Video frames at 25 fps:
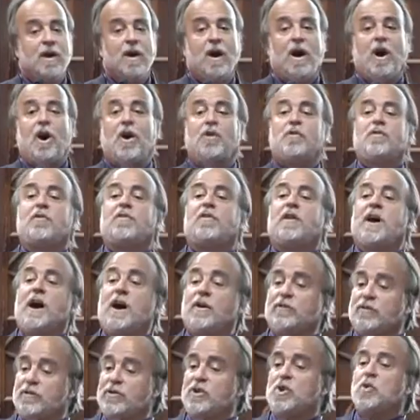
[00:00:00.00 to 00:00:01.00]

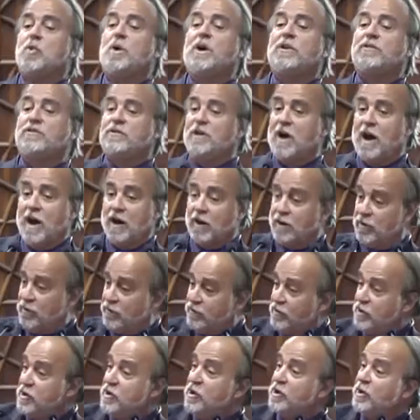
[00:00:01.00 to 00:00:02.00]

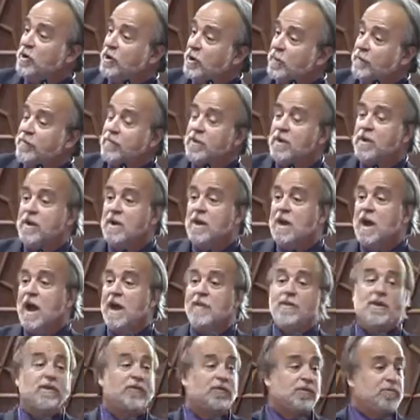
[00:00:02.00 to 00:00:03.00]
$100,000 a year.
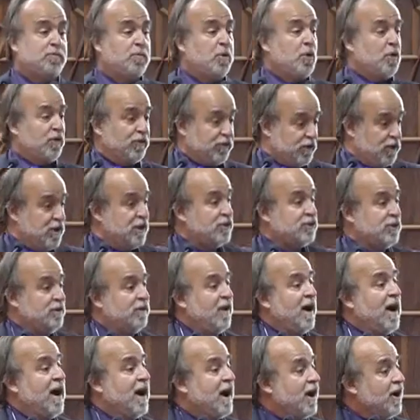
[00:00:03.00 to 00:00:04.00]
And this person that
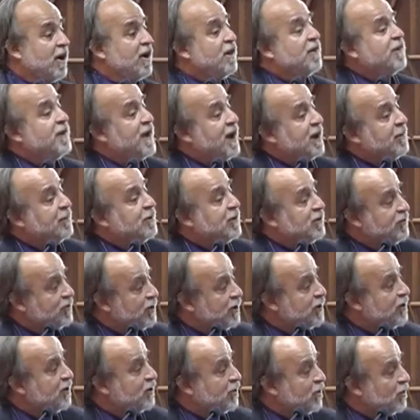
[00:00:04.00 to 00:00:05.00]
you've hired at that
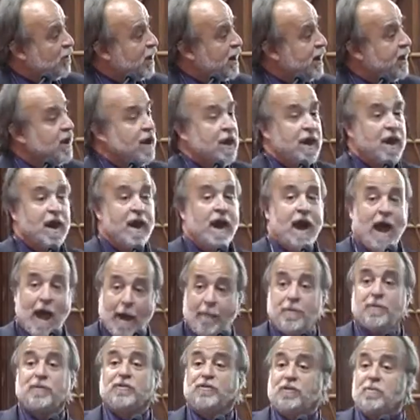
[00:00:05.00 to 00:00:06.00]
particular rate
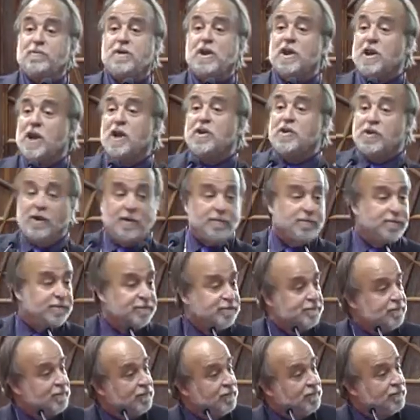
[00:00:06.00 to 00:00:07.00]
happens to be an Indian.
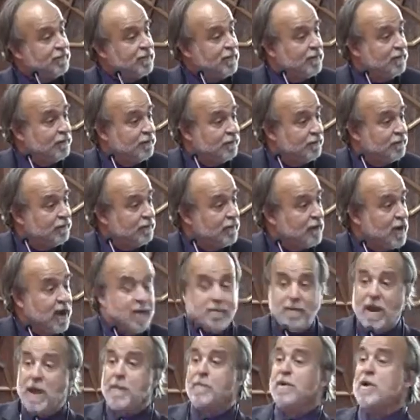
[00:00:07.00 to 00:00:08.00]

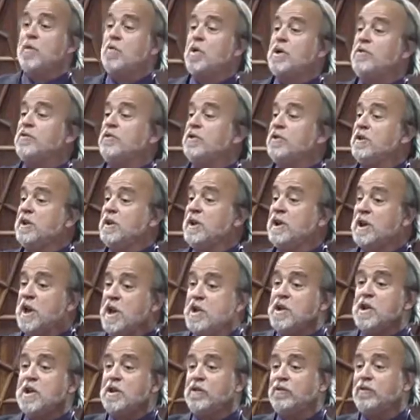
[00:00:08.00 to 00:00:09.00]
Maybe went to the
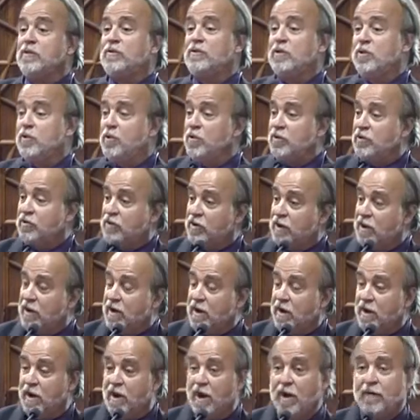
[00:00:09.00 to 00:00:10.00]
Indian Institute
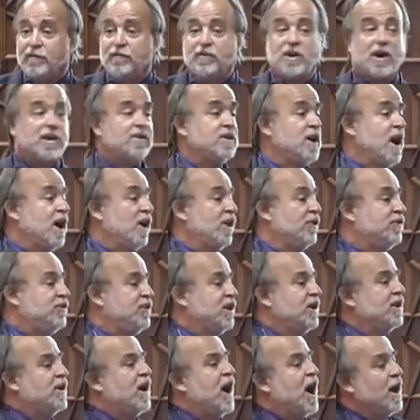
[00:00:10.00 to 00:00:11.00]
of
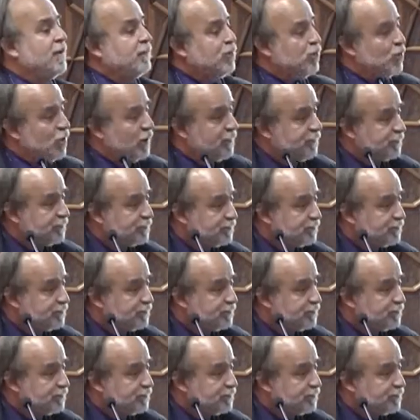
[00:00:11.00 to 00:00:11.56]
Technology in Kanpur,